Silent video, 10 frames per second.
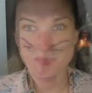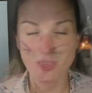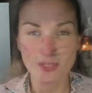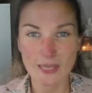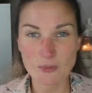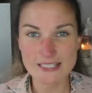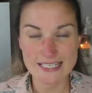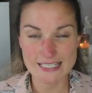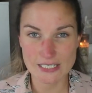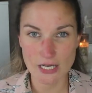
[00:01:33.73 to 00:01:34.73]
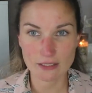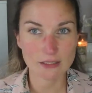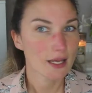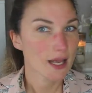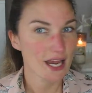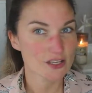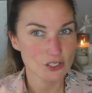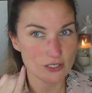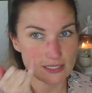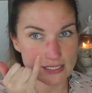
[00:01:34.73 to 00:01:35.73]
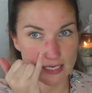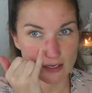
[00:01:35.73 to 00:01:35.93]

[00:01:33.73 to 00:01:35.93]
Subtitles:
Okay, once that's done, as you can see,